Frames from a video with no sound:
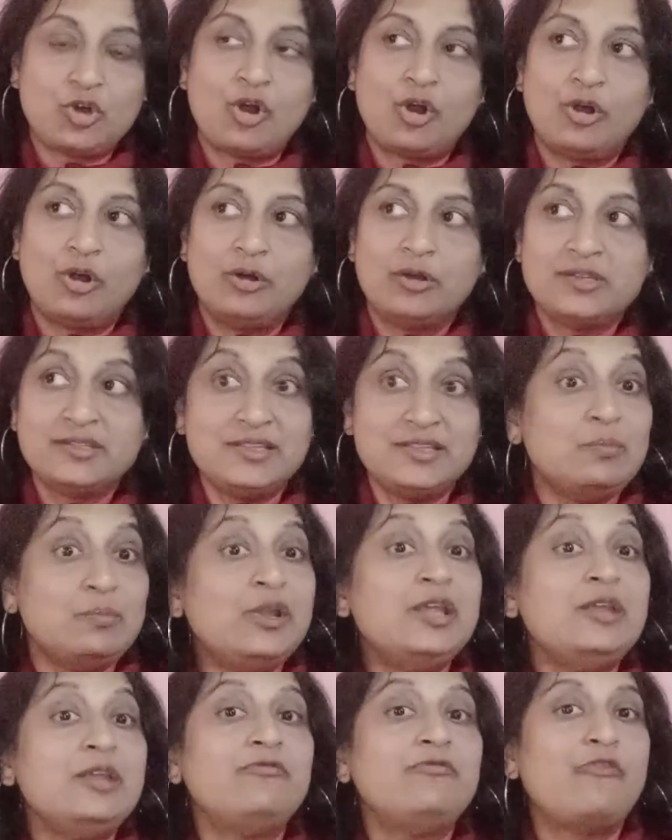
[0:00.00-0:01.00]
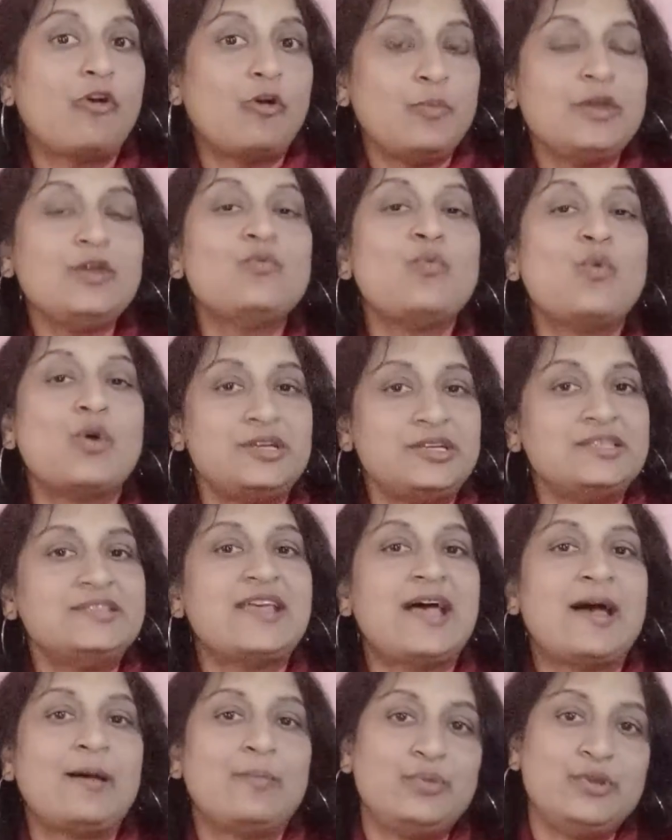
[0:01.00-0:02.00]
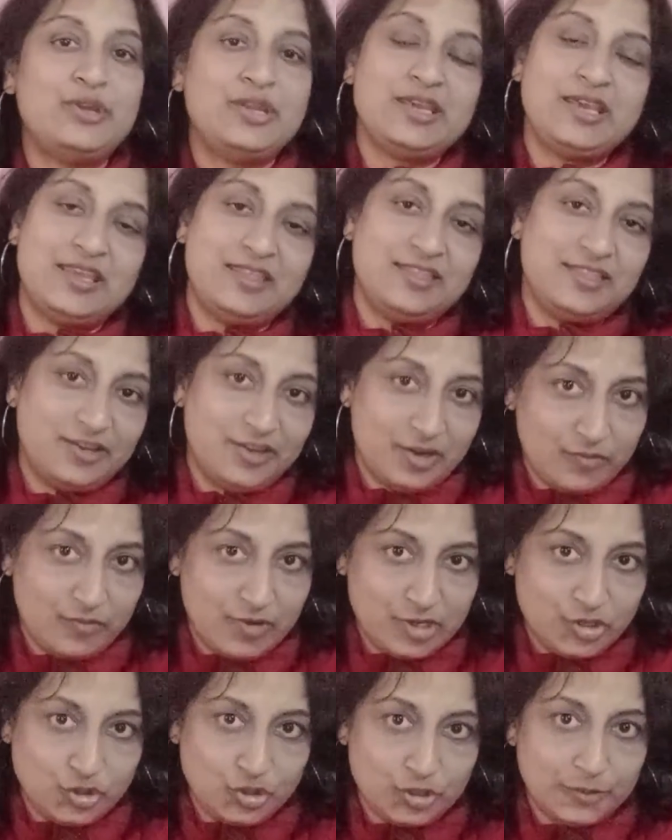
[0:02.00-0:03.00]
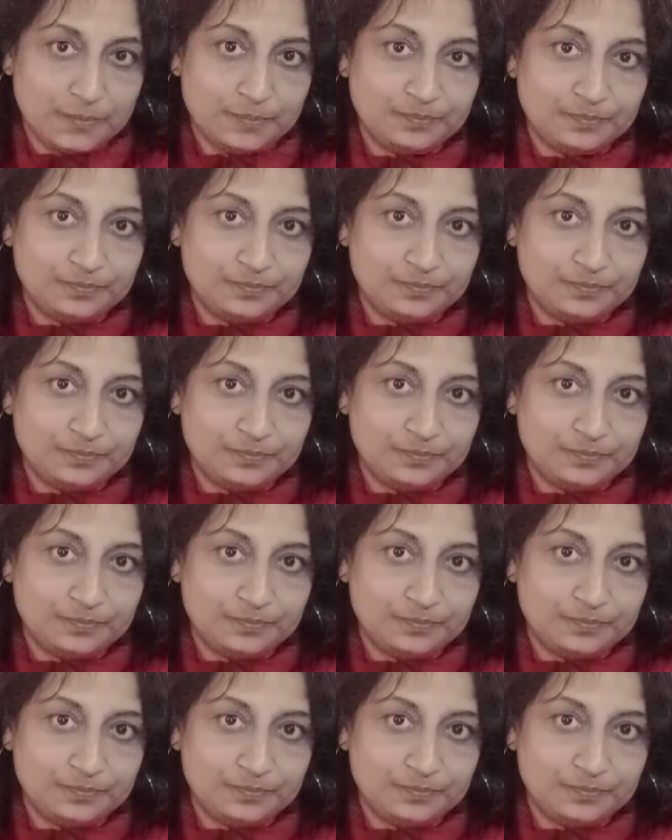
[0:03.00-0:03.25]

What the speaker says: or simply informing what is happening in the narration.